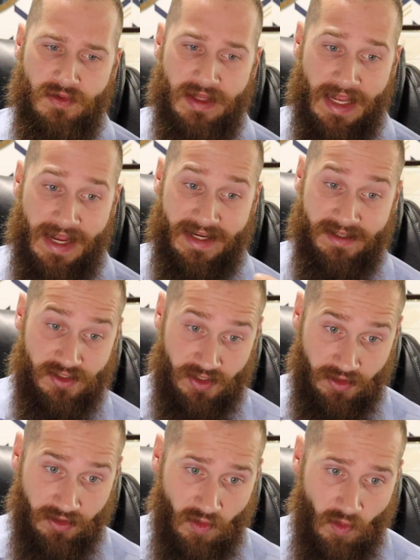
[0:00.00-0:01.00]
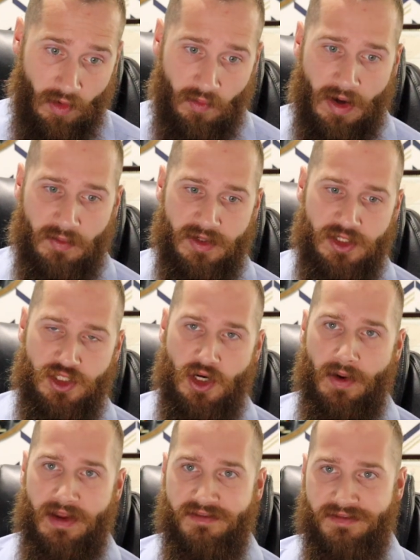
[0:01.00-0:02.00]
the answer or when we
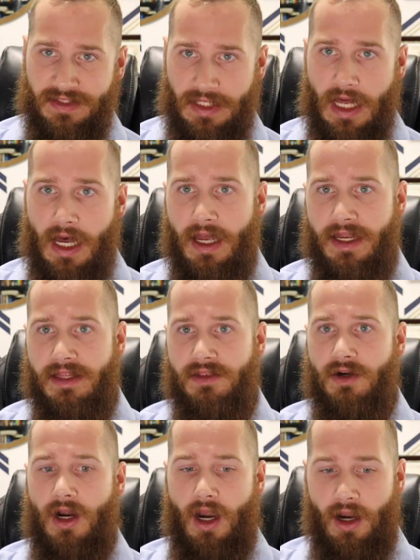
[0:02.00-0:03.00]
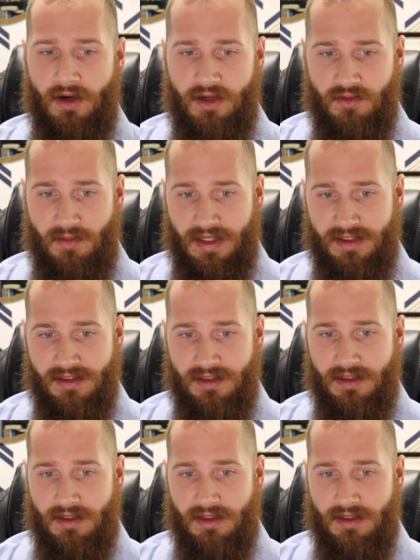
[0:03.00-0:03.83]
show a flaw in their argument,